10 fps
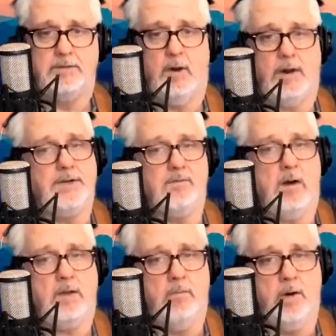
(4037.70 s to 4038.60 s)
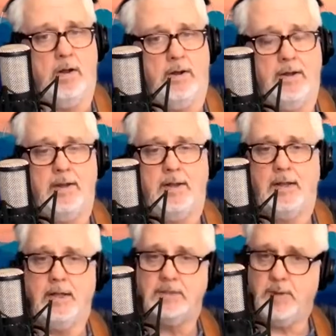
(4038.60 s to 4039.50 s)
2021.
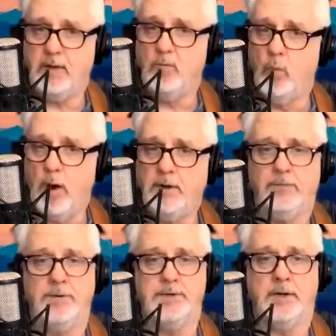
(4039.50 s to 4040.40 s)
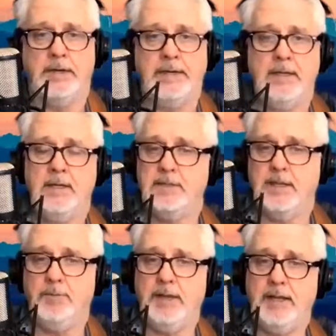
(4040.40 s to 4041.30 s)
It has been a wonderful journey,
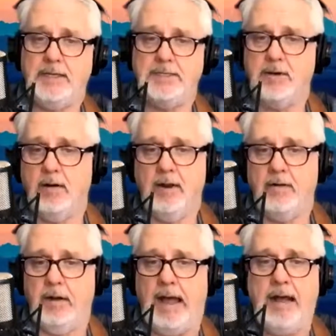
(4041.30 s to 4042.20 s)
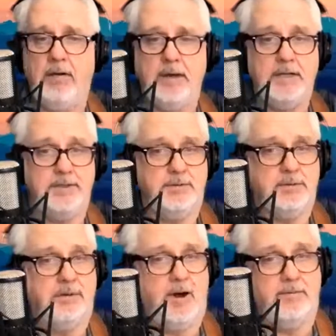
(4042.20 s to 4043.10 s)
something I started out, as you
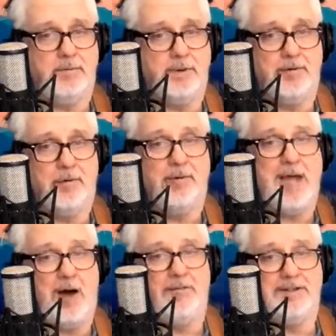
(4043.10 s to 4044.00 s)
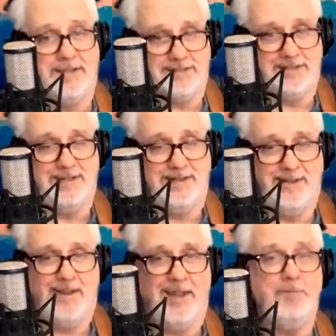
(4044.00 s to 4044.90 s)
saw from the early alpha testing,
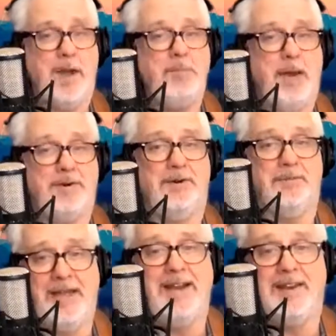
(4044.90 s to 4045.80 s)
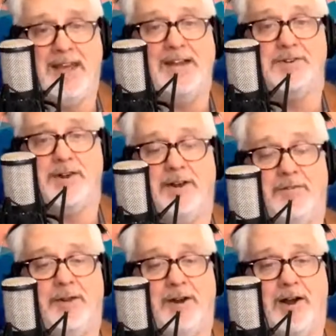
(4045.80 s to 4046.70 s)
in my bedroom late at night trying to
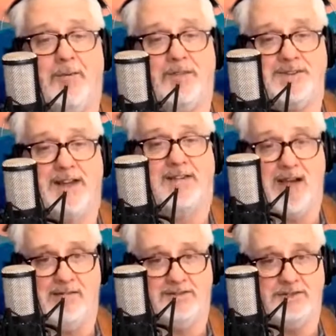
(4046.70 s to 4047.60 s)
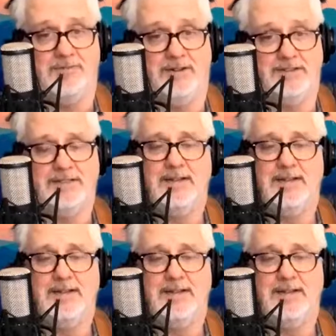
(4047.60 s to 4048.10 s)
figure out what the technology was,